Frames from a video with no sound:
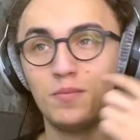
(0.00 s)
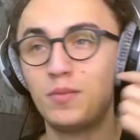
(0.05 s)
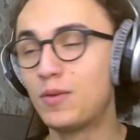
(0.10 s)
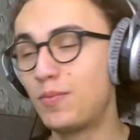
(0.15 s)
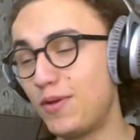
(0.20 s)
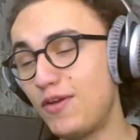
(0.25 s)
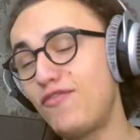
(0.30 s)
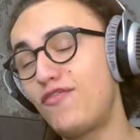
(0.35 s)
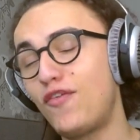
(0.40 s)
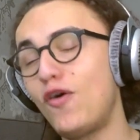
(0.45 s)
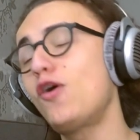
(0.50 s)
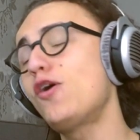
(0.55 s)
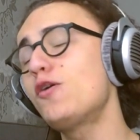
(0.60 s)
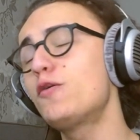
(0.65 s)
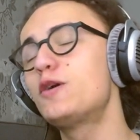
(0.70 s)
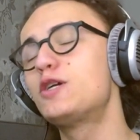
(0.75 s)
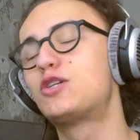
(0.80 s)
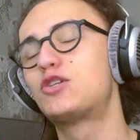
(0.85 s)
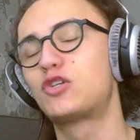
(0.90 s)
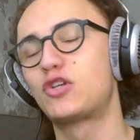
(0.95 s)
But before
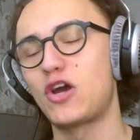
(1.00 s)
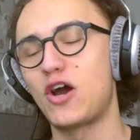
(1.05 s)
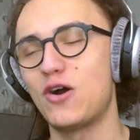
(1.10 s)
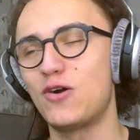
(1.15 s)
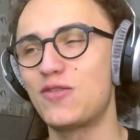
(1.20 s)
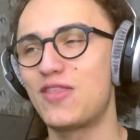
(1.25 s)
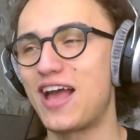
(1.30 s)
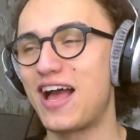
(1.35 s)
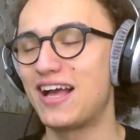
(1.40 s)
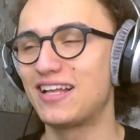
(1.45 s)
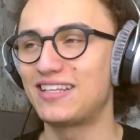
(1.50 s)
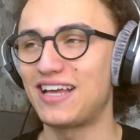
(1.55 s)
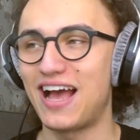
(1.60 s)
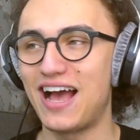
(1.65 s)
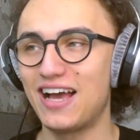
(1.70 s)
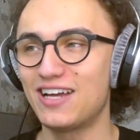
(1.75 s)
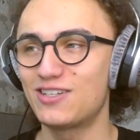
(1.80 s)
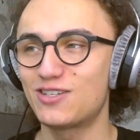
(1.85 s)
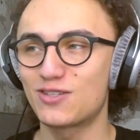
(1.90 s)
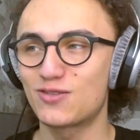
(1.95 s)
we show that,
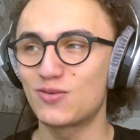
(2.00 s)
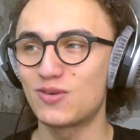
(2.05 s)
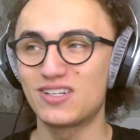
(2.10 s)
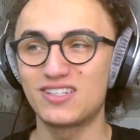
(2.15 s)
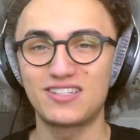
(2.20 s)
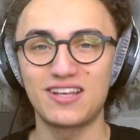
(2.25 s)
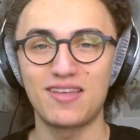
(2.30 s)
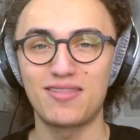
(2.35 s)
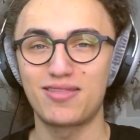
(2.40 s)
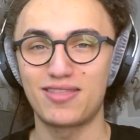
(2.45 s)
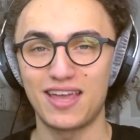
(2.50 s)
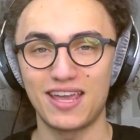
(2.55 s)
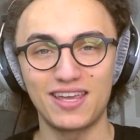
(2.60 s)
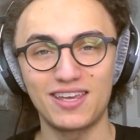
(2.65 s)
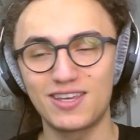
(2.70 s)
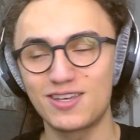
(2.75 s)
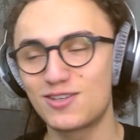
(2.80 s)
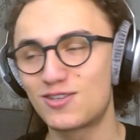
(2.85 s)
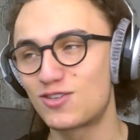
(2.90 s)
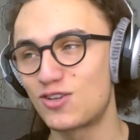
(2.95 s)
I just want to say
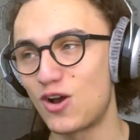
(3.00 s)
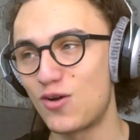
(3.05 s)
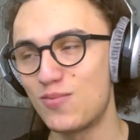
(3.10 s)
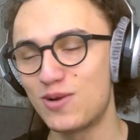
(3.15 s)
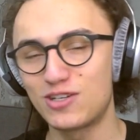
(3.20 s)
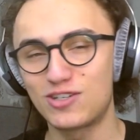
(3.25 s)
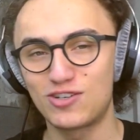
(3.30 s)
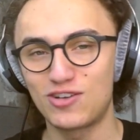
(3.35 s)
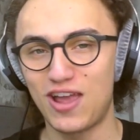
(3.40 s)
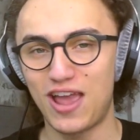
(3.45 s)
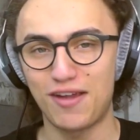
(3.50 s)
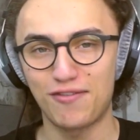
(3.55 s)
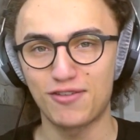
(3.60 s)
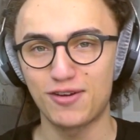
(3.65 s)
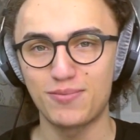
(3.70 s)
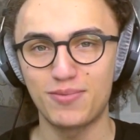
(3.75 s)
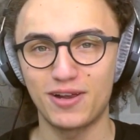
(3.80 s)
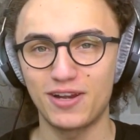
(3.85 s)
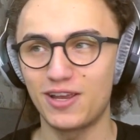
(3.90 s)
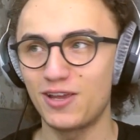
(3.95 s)
thank you so much to
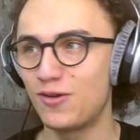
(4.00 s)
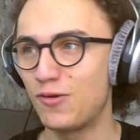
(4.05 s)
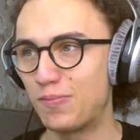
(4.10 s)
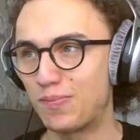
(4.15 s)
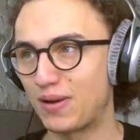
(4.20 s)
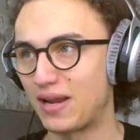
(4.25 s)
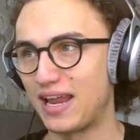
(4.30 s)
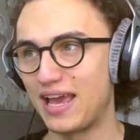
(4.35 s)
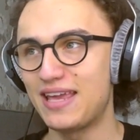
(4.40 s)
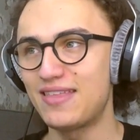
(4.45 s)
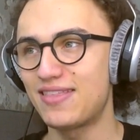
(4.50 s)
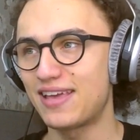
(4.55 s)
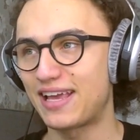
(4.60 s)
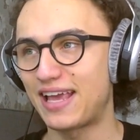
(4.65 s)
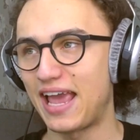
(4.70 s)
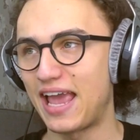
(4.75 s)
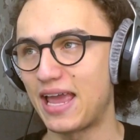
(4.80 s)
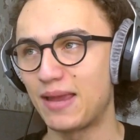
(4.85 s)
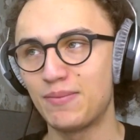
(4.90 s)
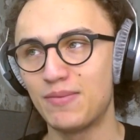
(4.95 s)
everybody who played the
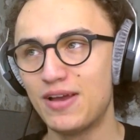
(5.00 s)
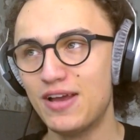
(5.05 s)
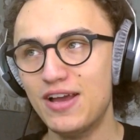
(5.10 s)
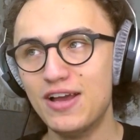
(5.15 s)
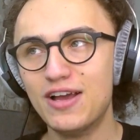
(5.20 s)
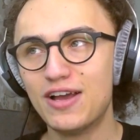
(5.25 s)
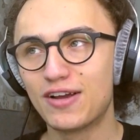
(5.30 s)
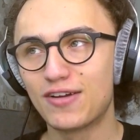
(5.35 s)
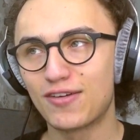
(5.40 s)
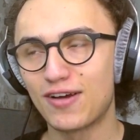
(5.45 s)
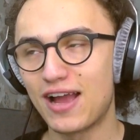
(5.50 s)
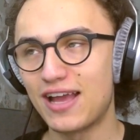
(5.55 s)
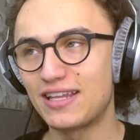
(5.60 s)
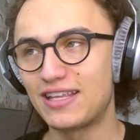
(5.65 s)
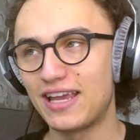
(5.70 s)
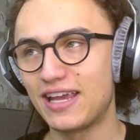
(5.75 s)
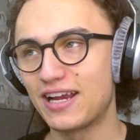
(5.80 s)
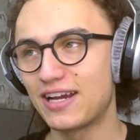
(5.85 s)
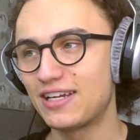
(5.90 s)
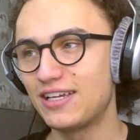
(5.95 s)
game. Right
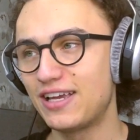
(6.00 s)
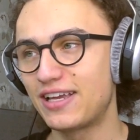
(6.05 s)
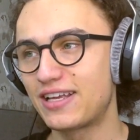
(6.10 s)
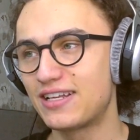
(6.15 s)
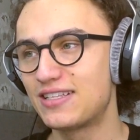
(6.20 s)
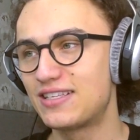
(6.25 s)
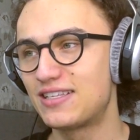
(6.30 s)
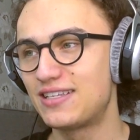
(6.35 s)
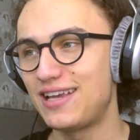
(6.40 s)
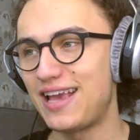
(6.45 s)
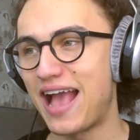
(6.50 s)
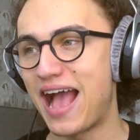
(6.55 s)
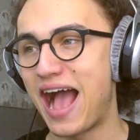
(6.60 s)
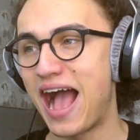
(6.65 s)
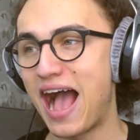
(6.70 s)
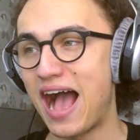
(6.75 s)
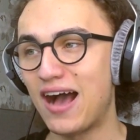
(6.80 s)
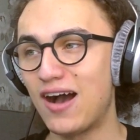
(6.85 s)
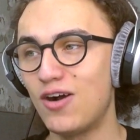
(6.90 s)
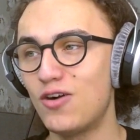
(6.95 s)
here, you can see
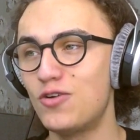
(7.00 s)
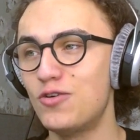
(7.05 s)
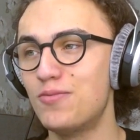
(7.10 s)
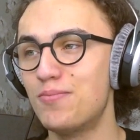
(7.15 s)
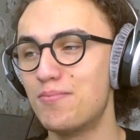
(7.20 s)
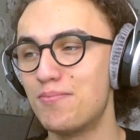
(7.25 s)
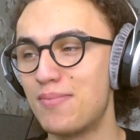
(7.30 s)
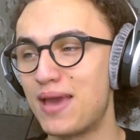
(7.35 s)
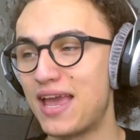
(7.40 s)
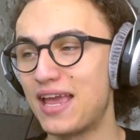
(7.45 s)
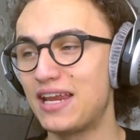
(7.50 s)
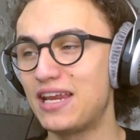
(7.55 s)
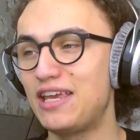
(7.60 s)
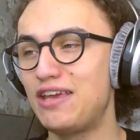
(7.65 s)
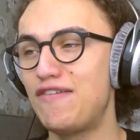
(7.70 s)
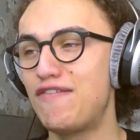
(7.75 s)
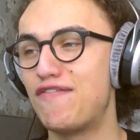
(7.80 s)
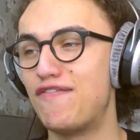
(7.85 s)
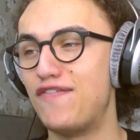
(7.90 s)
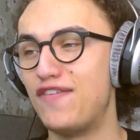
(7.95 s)
how
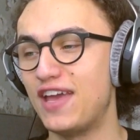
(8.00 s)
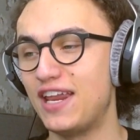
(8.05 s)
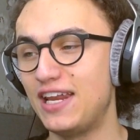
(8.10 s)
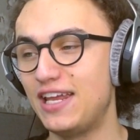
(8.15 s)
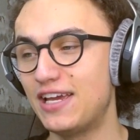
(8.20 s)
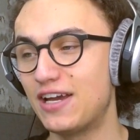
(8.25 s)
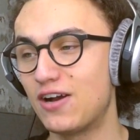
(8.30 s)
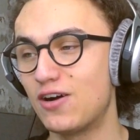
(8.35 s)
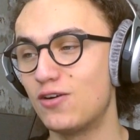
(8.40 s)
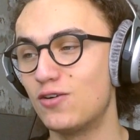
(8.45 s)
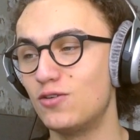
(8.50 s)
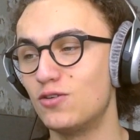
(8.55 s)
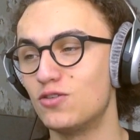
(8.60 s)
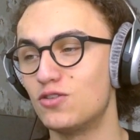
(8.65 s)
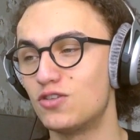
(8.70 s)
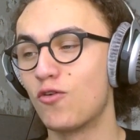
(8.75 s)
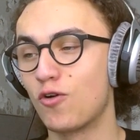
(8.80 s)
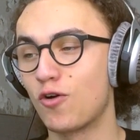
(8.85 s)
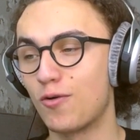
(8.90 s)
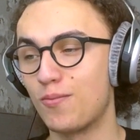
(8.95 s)
many
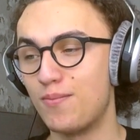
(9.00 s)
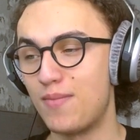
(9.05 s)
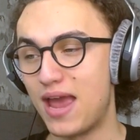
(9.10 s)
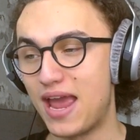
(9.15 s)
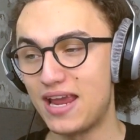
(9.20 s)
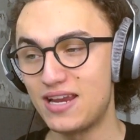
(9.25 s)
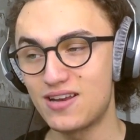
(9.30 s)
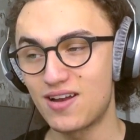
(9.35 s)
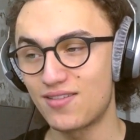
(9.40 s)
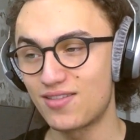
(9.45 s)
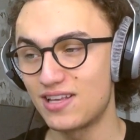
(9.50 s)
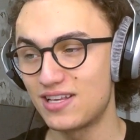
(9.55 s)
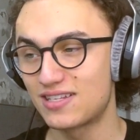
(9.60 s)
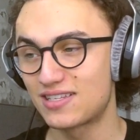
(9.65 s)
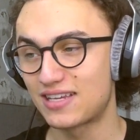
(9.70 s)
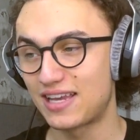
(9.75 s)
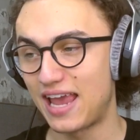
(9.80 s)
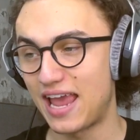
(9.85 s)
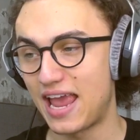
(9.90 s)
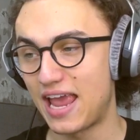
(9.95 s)
videos were made on this
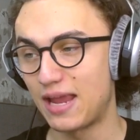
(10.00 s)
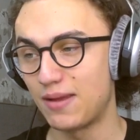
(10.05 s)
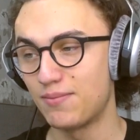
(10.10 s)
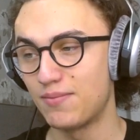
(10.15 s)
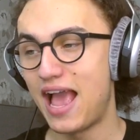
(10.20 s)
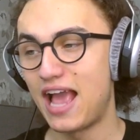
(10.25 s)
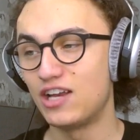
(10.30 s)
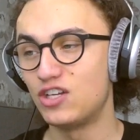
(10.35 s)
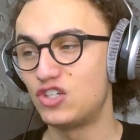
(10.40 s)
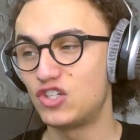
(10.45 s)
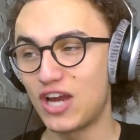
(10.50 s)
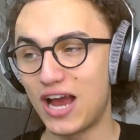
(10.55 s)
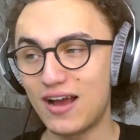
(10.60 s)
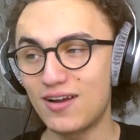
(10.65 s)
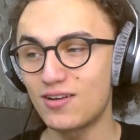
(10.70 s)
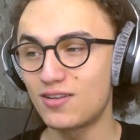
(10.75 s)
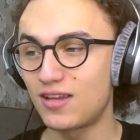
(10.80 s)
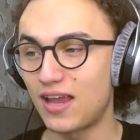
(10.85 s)
game. And shout out to